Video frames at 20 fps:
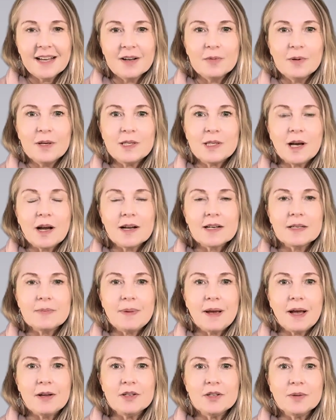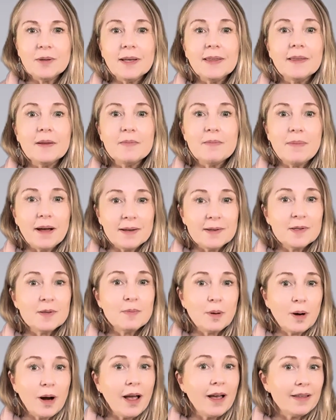We talked about doing the buzz
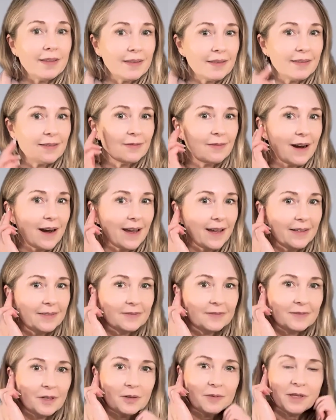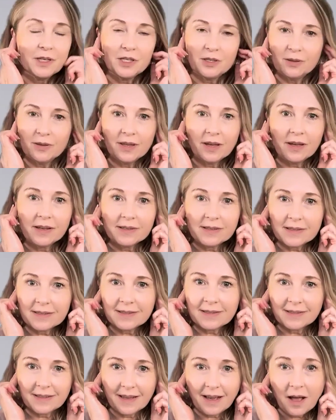breath, right? Where we do
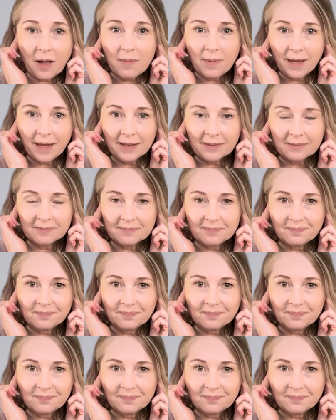this humming